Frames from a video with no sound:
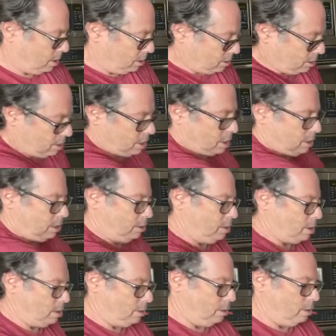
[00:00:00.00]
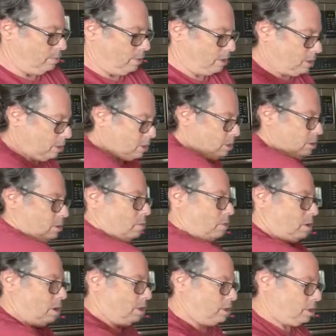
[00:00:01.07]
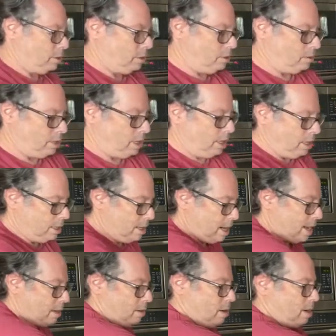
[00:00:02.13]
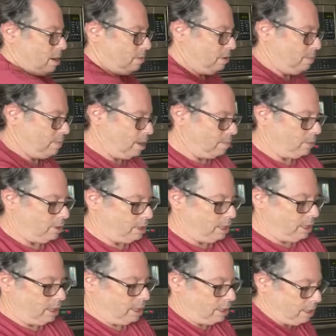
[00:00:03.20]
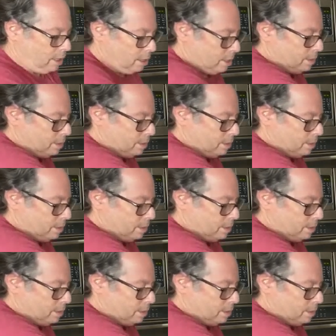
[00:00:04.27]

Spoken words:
so that you can do it. But you do want to knead. Now, remember, kneading